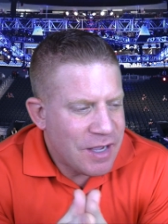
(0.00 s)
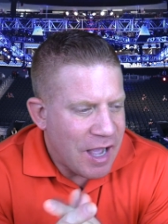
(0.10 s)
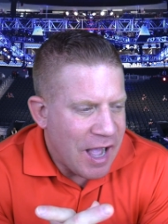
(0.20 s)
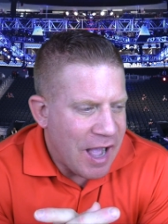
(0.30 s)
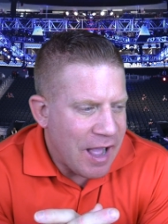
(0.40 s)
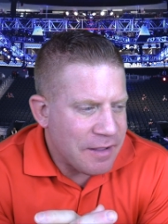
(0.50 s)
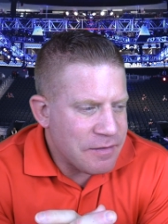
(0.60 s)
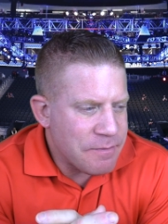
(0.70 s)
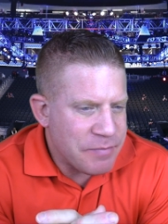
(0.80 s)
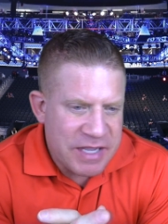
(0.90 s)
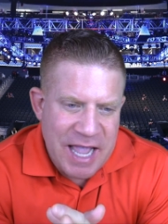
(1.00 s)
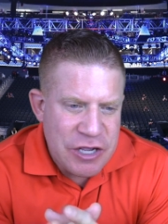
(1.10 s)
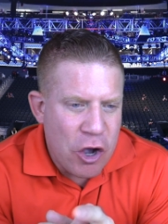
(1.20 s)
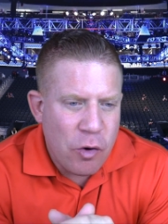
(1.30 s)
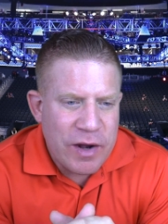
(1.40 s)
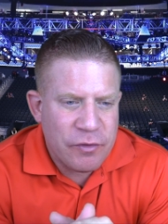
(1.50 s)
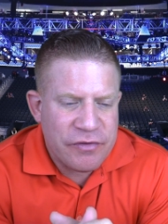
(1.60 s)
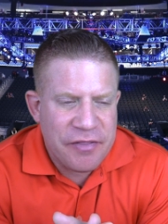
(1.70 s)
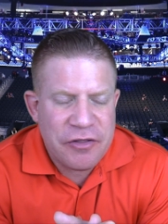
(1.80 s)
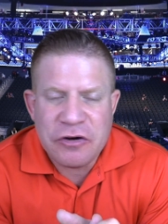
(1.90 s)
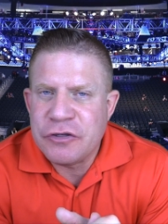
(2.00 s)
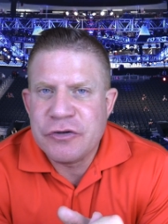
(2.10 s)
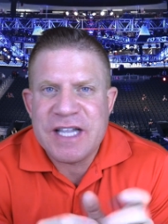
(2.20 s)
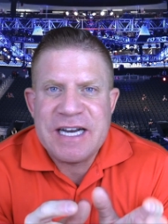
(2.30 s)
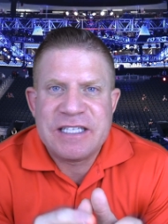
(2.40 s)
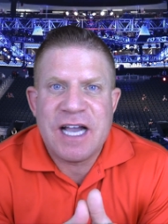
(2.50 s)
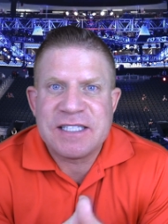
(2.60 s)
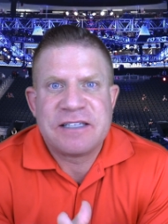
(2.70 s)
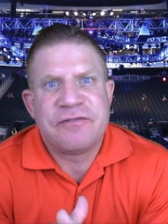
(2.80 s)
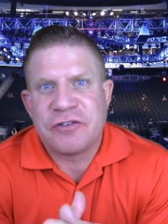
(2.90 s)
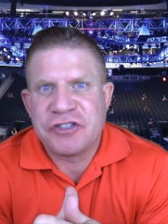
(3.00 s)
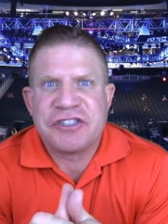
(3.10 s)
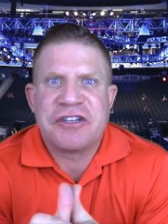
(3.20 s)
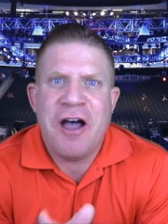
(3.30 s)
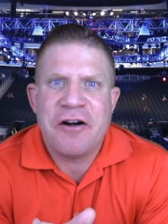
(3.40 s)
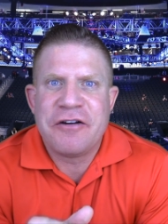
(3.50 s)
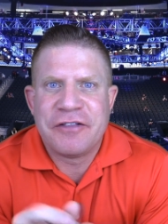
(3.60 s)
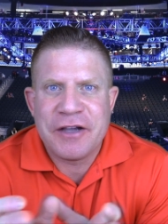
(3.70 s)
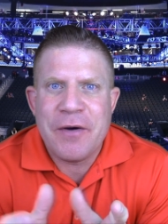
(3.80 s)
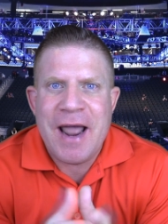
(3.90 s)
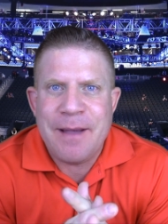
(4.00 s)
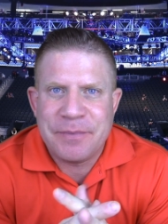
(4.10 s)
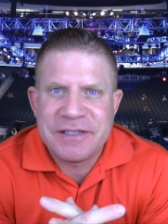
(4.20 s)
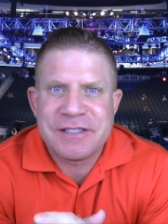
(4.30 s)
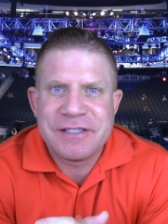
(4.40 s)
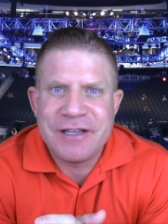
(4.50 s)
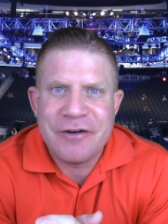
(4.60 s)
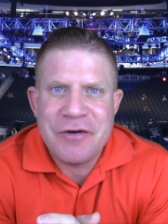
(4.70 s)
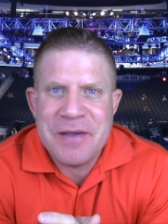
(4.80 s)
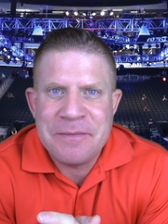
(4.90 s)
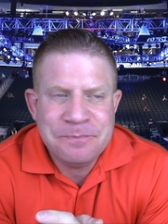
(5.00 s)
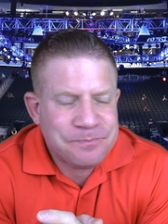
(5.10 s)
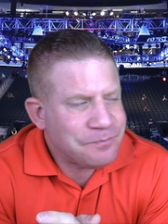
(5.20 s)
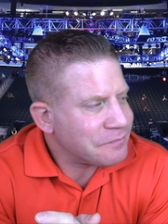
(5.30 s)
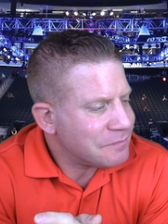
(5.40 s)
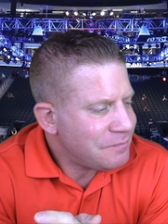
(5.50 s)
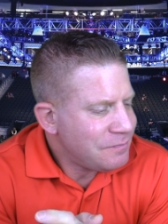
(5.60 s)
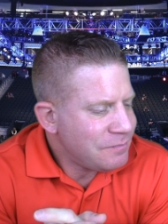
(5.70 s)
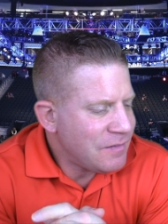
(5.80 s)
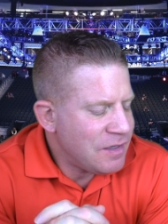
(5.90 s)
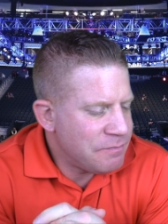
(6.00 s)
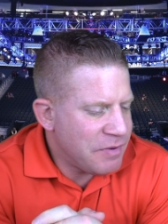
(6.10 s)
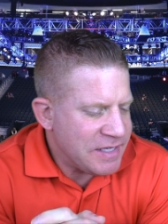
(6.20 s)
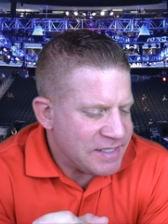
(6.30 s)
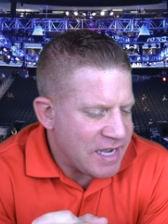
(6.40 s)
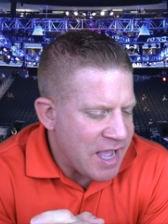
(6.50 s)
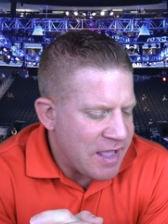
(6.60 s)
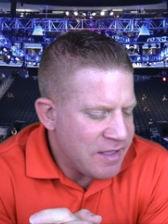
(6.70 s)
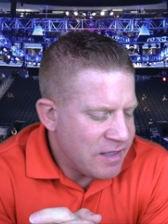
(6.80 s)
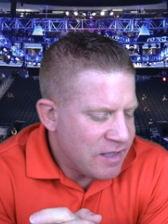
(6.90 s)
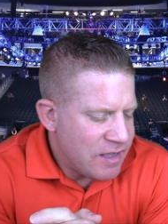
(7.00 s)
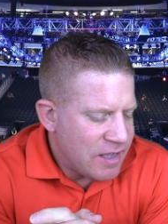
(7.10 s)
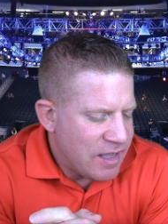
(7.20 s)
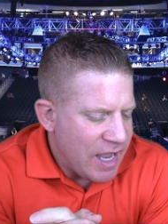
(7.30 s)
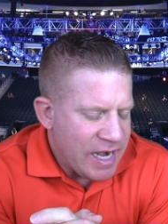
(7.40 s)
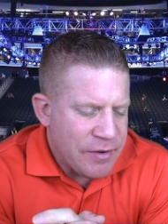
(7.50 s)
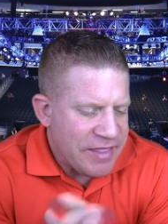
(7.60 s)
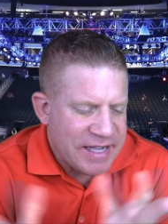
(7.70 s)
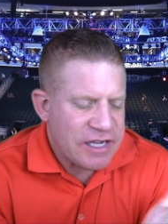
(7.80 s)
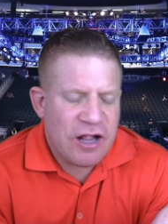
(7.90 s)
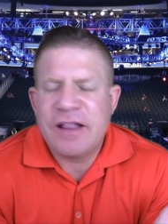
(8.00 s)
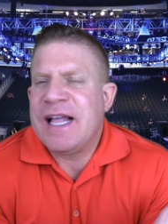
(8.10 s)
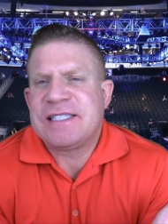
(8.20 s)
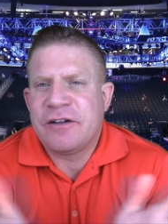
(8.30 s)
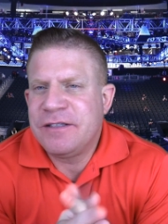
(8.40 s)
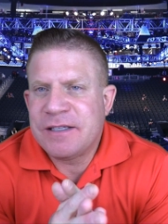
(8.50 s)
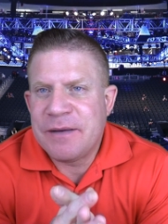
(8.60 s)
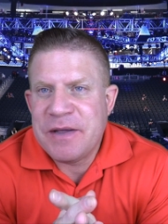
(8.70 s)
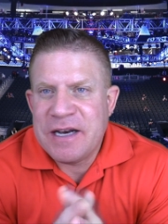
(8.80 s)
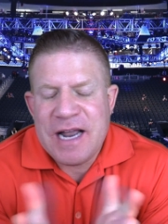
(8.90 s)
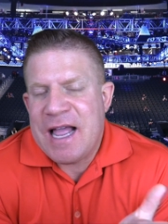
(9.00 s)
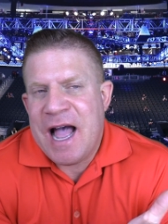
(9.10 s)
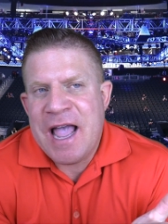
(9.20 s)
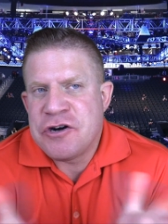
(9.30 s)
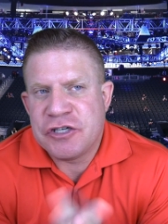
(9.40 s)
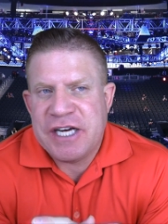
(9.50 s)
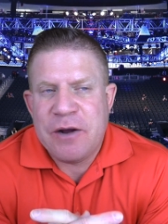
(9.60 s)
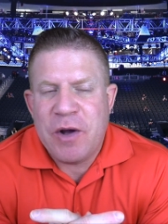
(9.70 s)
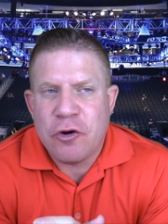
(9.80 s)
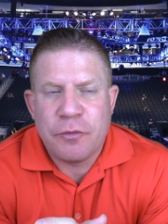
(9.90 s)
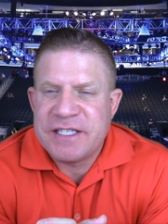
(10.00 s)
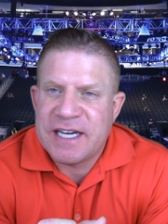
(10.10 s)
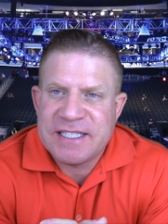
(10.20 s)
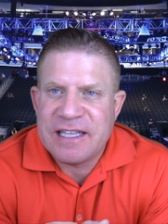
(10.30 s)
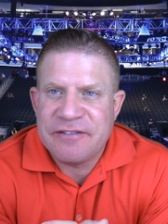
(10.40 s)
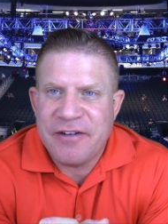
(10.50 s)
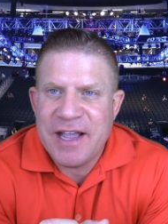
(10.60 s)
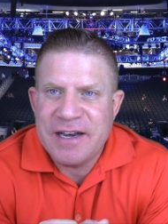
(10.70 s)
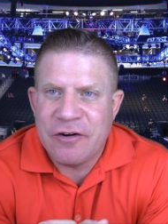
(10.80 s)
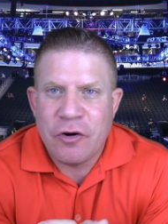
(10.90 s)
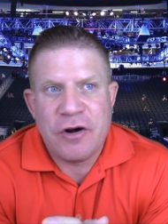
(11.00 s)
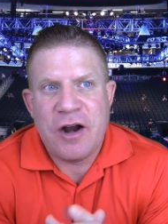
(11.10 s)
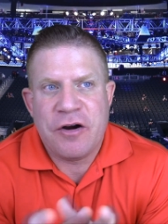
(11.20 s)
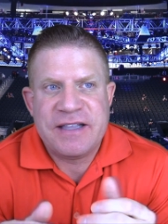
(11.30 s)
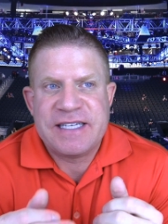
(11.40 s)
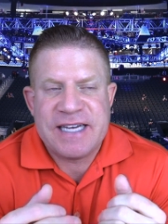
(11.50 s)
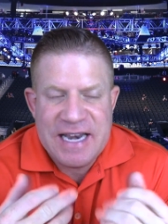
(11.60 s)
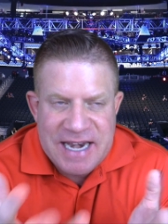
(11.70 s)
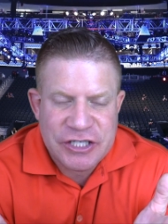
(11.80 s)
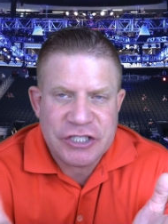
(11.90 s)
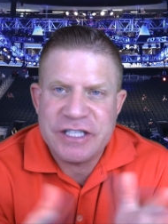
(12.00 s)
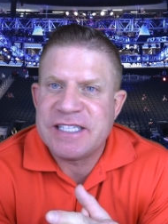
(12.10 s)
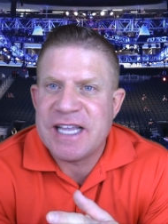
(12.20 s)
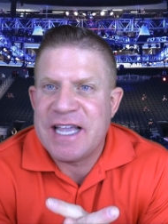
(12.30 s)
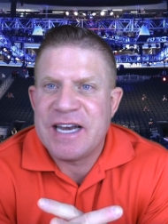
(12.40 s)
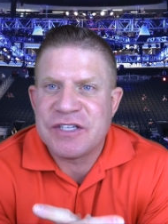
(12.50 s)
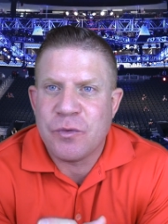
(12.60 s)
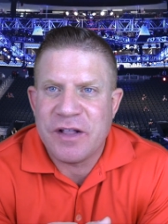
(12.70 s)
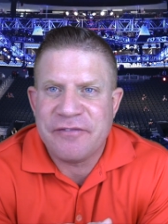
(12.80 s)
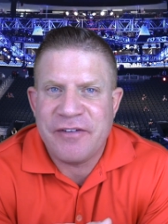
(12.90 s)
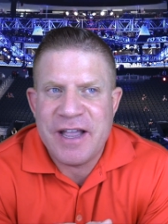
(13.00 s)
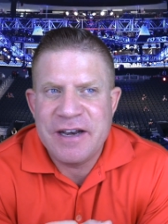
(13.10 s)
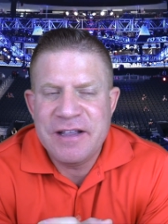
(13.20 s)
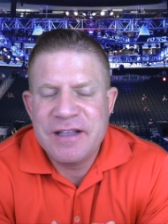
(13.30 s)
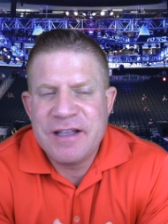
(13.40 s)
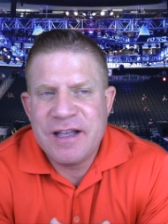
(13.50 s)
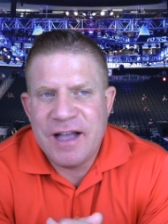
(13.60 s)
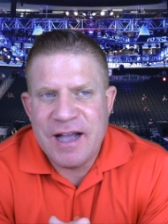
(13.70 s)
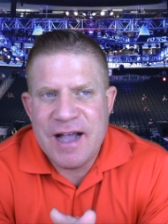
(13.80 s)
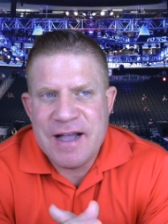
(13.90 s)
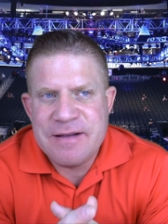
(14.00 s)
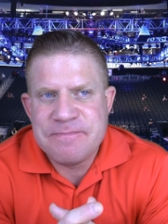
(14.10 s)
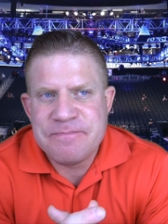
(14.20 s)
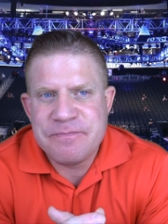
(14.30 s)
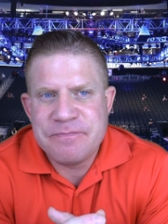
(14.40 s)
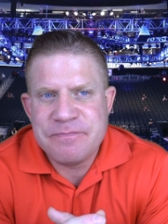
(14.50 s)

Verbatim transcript: Uh, but yeah, you go in with nothing to lose, like Dustin versus Conor, and look at what happens. You know what I mean? But uh, anyway, that's all. That's all. I mean, I, I understand why Colby's not taking the fight, or, or, at least initially saying he doesn't want the fight, um,